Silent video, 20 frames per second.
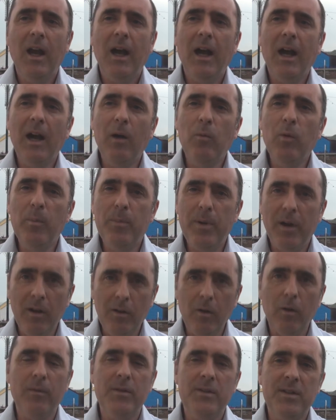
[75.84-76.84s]
And we pay
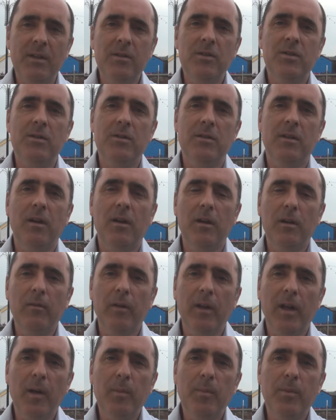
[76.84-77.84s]
a lot of attention to that
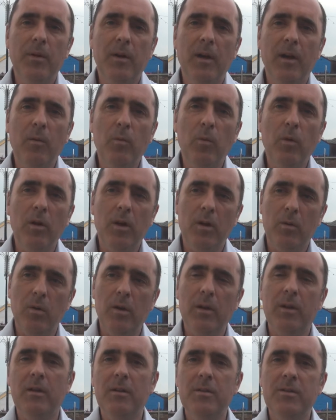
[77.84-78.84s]
overlap and work
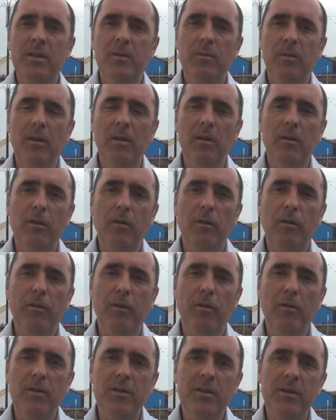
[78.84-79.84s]
quite closely with the local
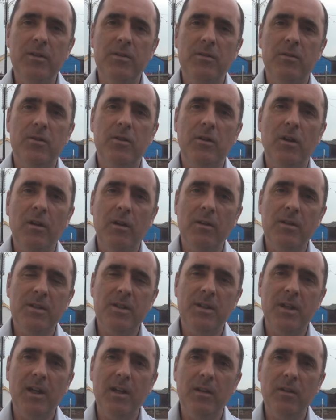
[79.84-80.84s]
authorities to try and
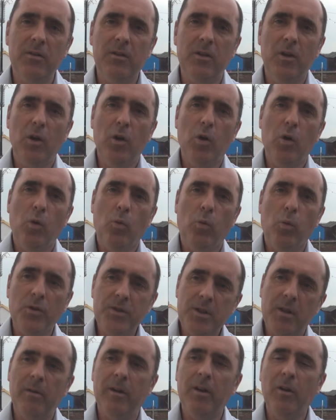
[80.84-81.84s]
understand
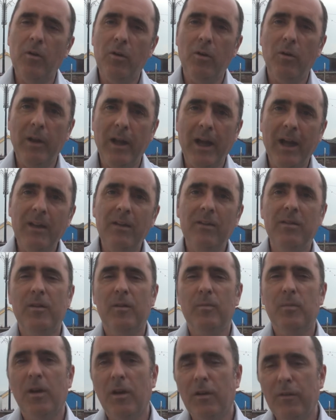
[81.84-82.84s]
what's going on land
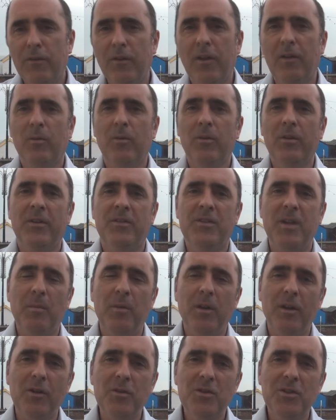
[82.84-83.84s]
that might affect what's
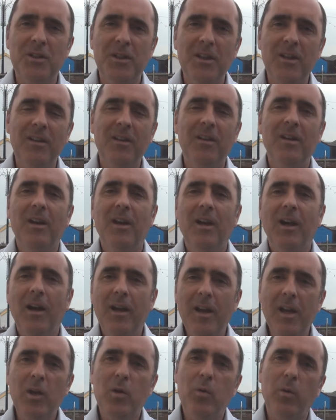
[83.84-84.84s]
happening at sea,
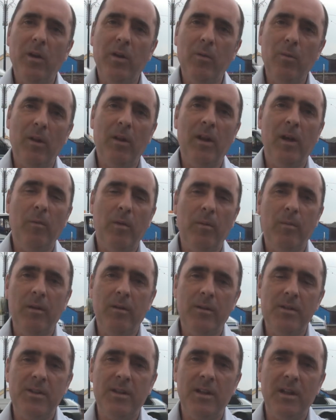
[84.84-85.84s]
and equally we'll help them
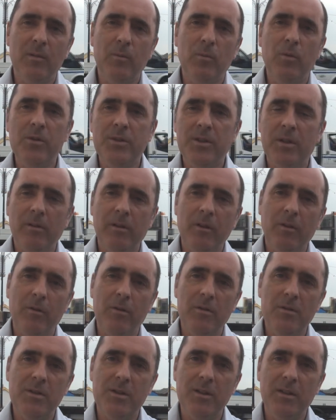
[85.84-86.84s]
understand what's going
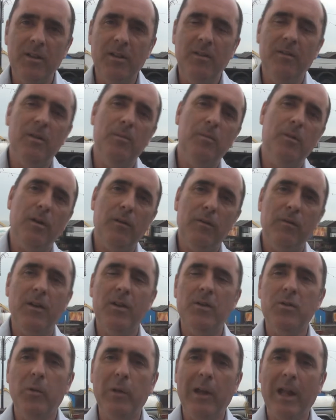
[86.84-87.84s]
on at sea that might
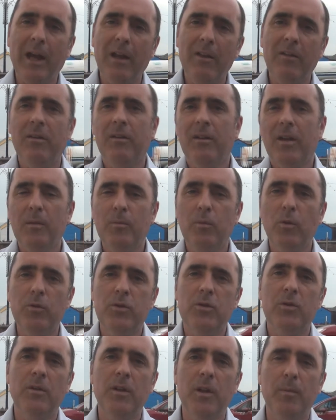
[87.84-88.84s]
affect on land and get a
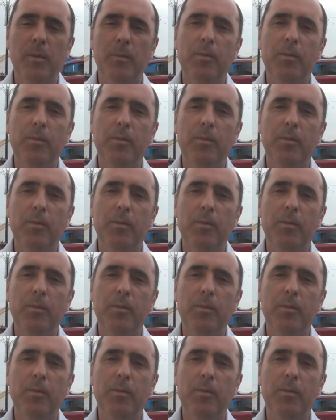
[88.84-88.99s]
more joined up